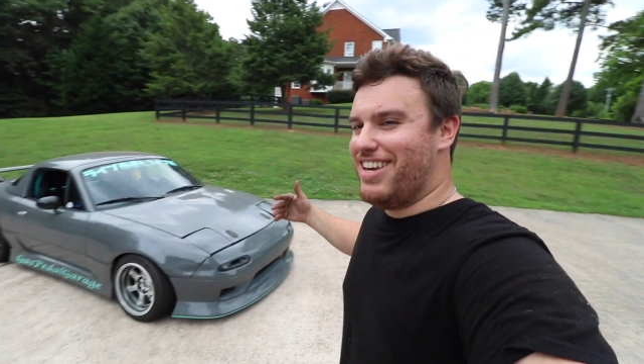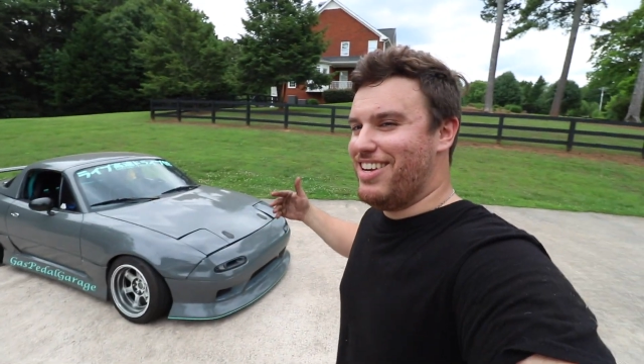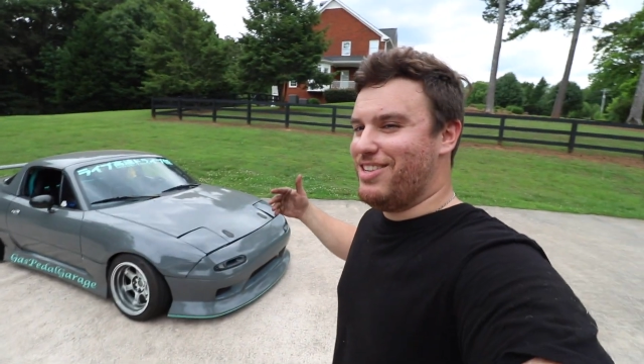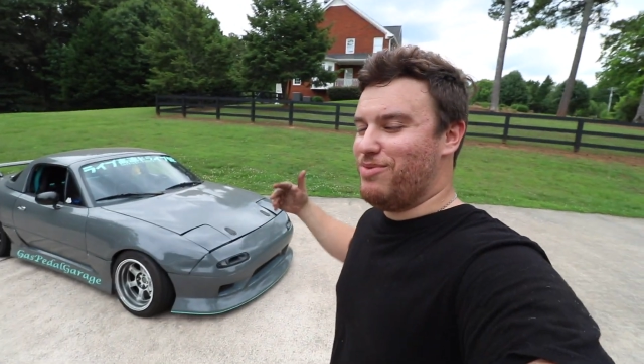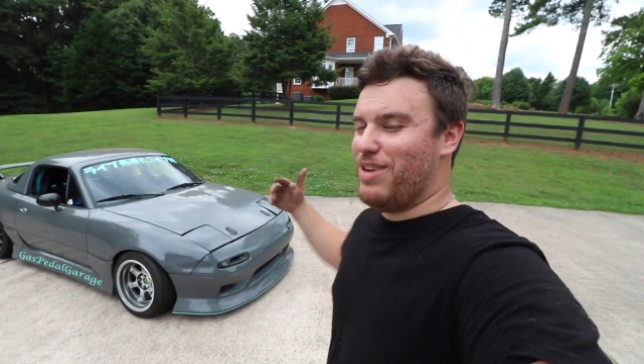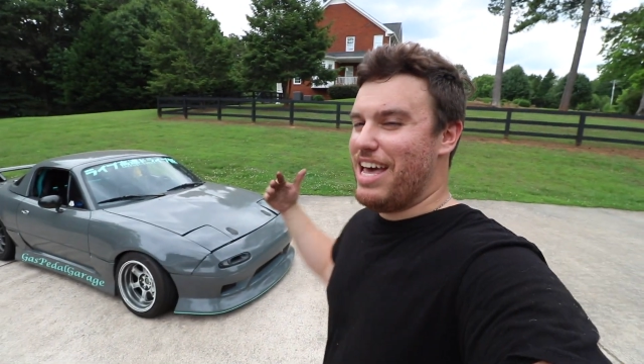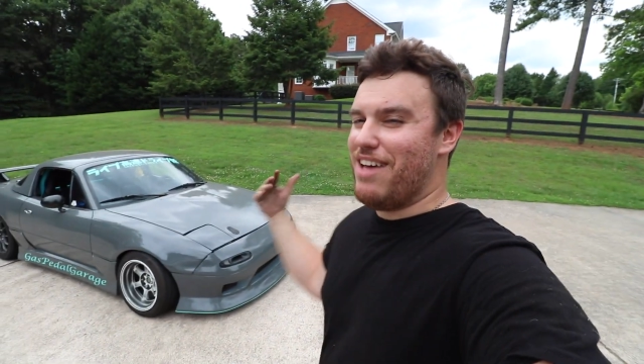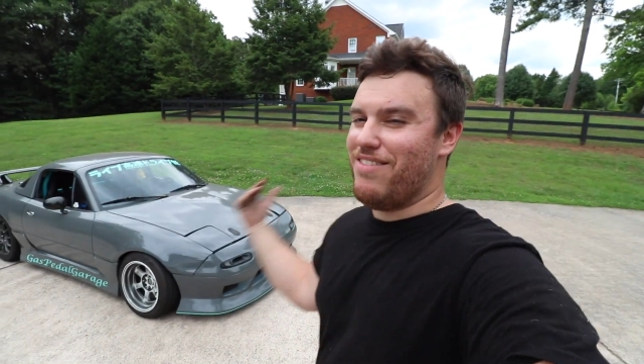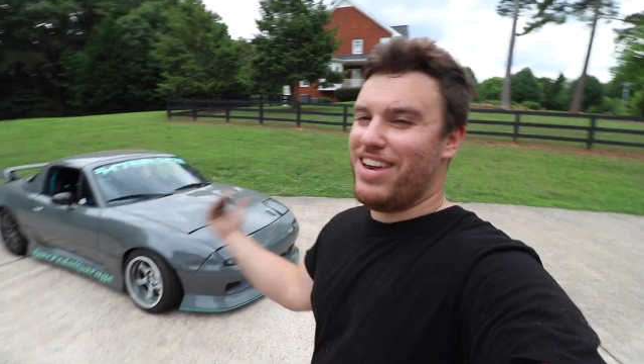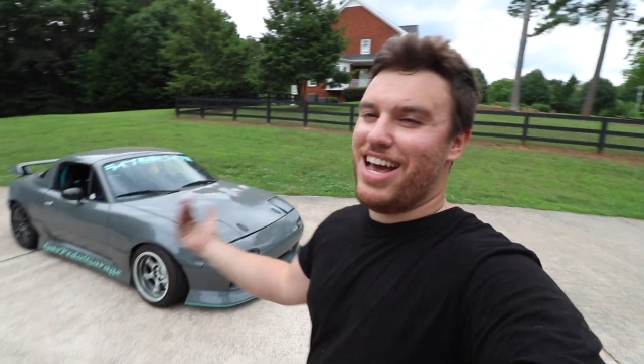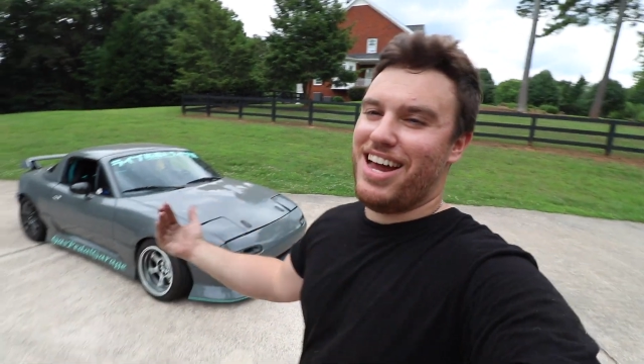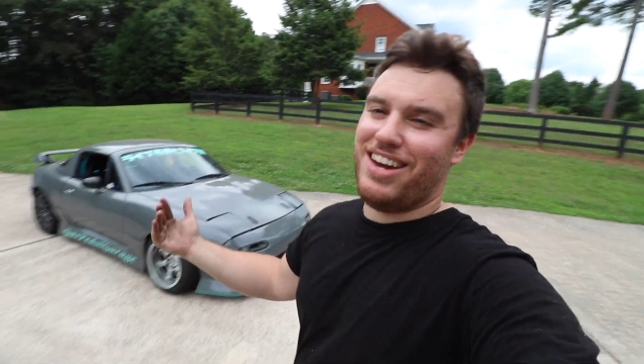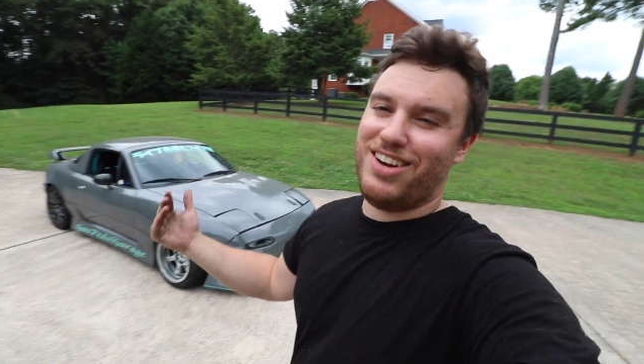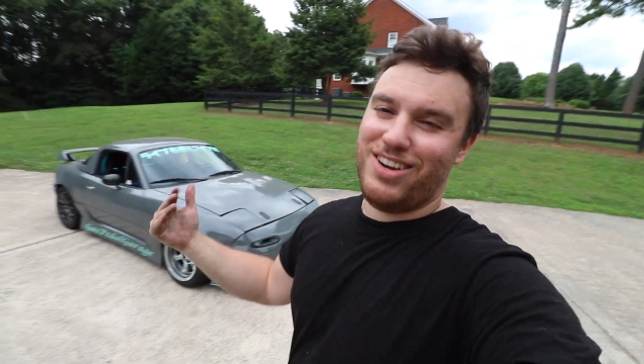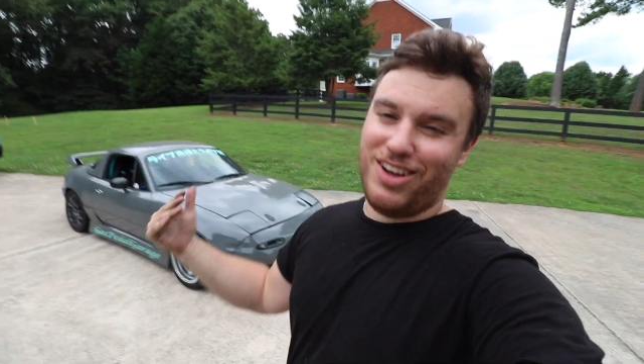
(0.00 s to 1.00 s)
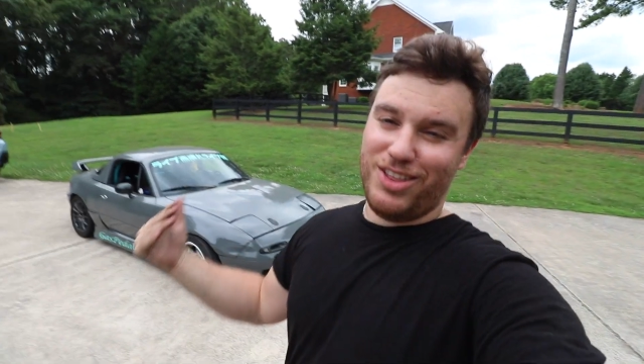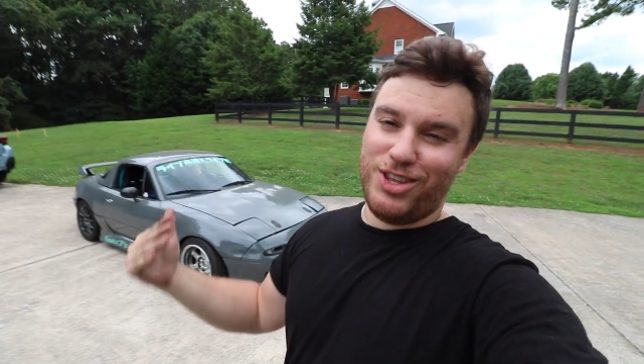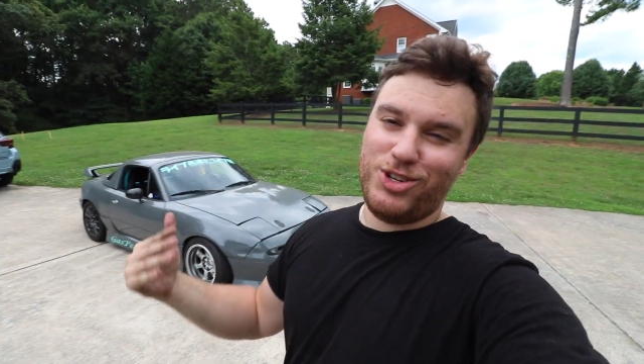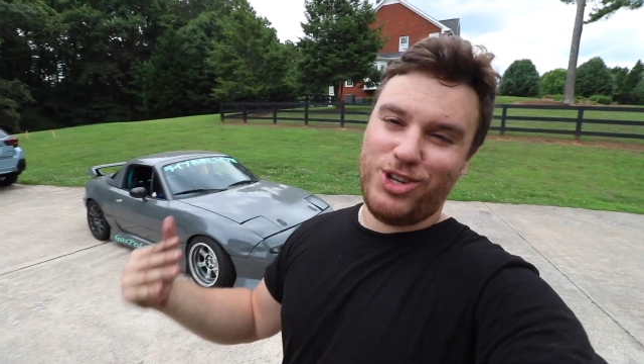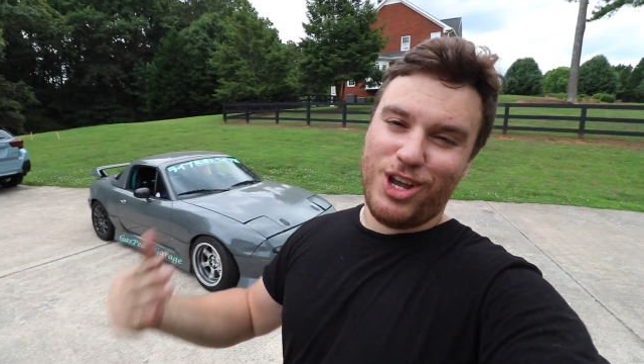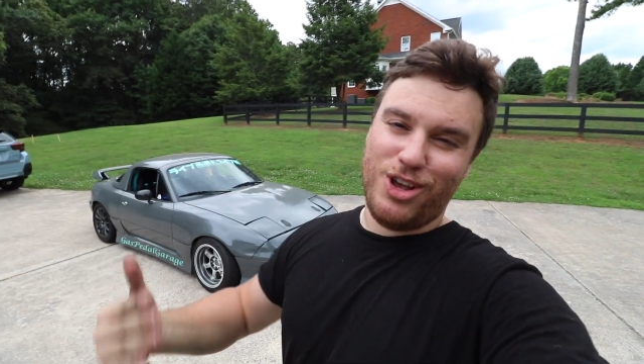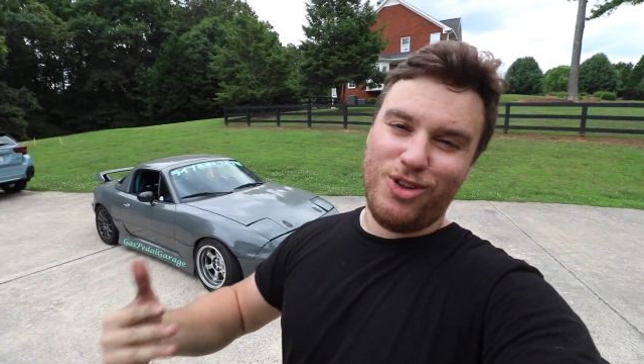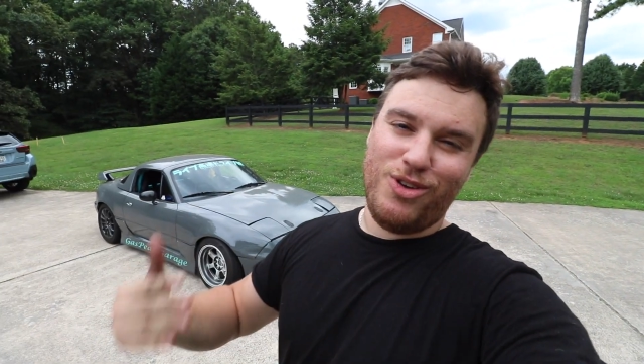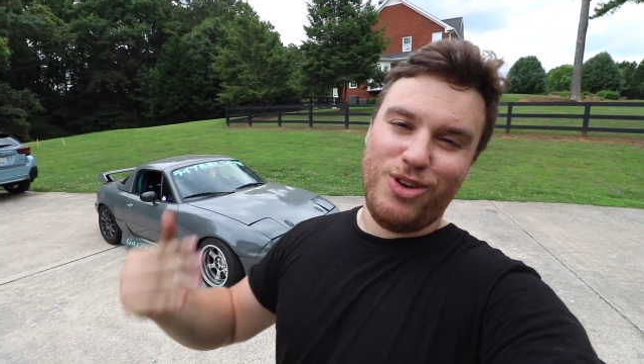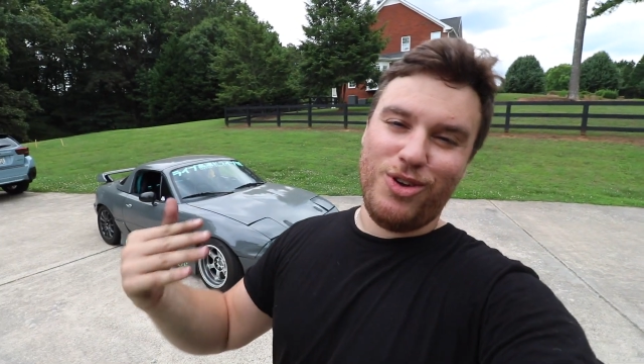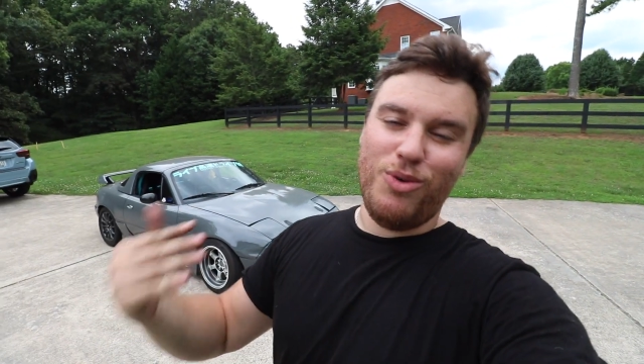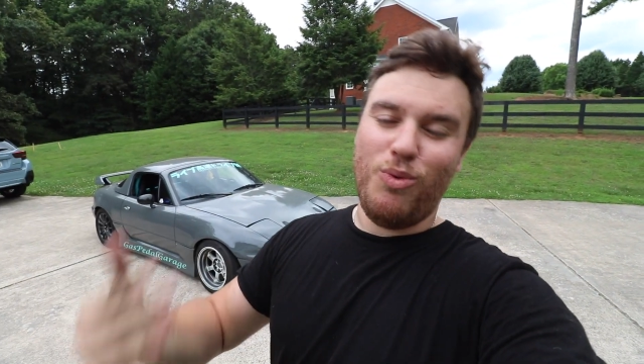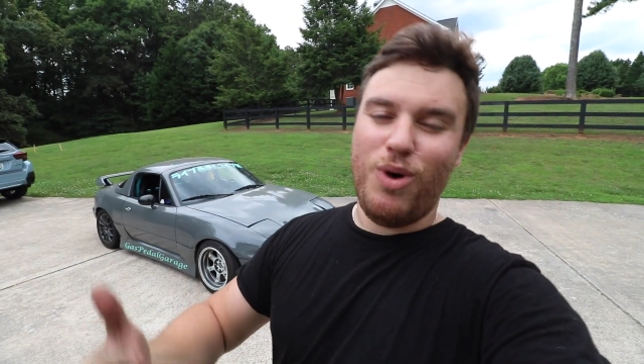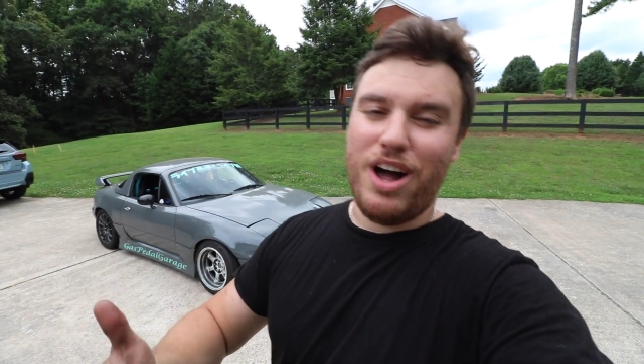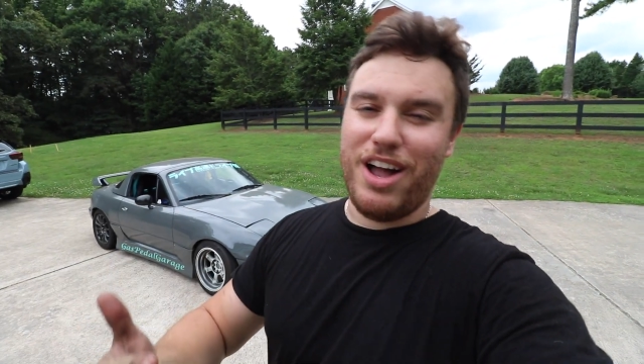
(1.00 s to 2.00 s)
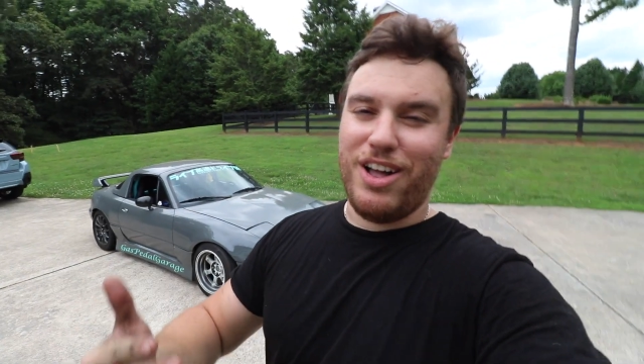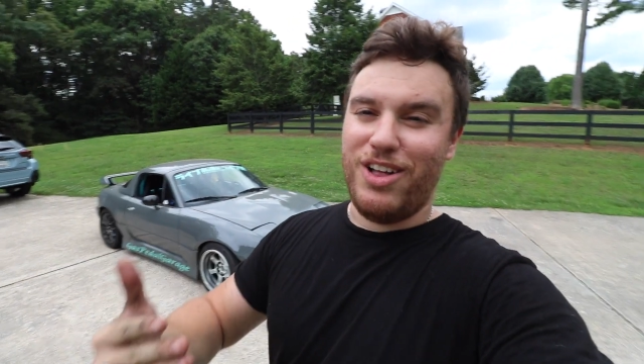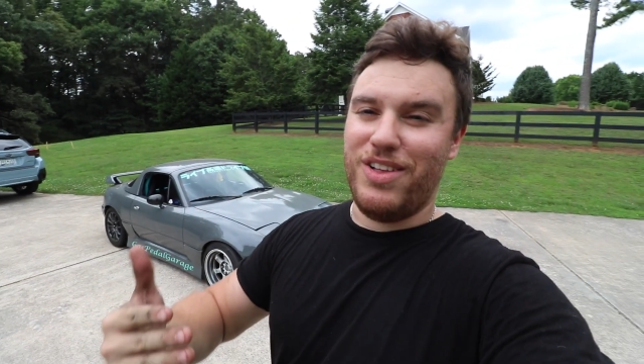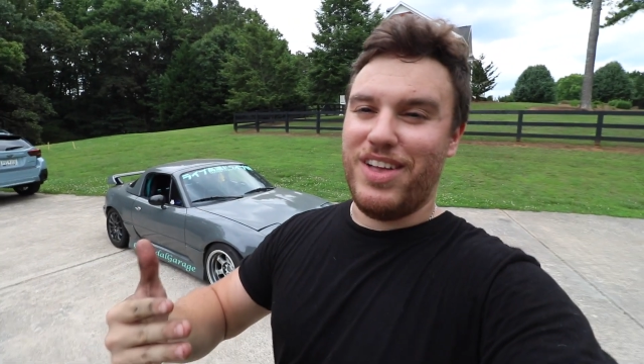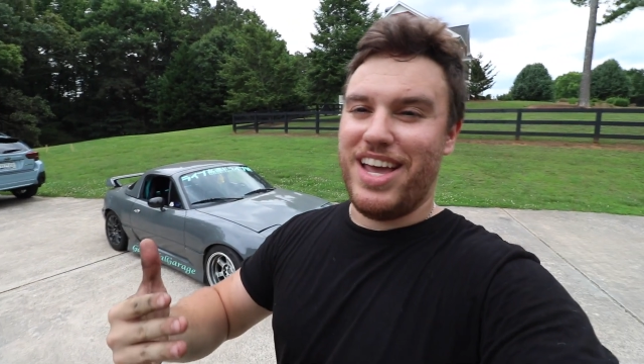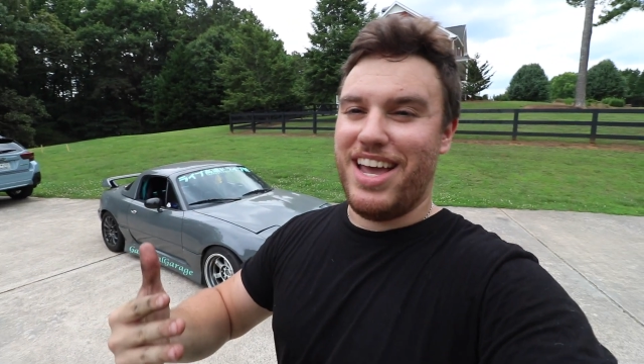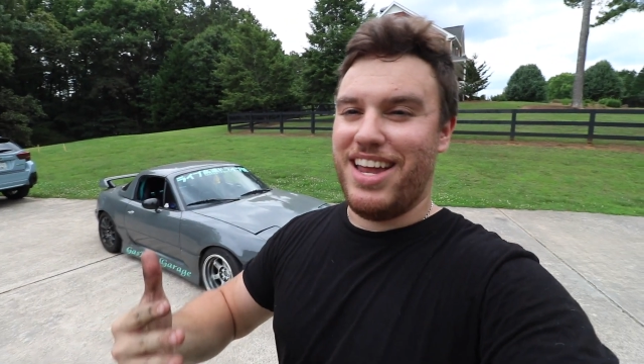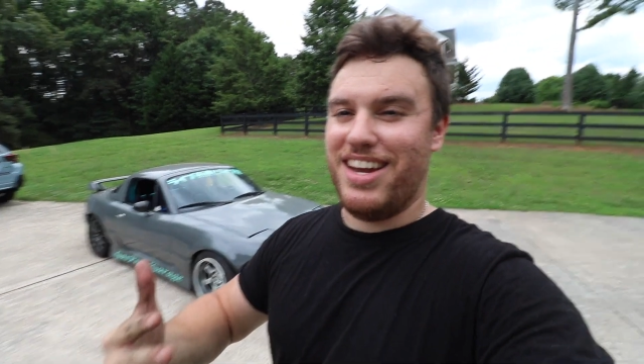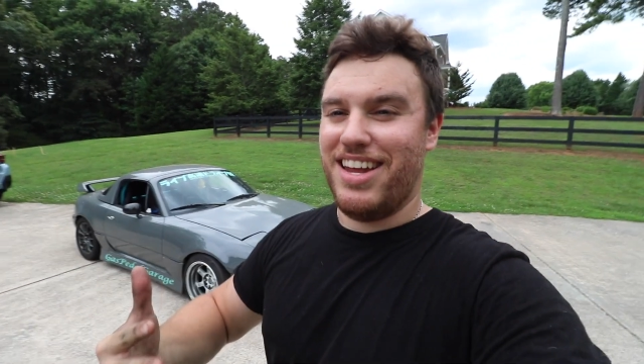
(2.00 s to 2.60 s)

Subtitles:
because we haven't had it on the channel in a while, and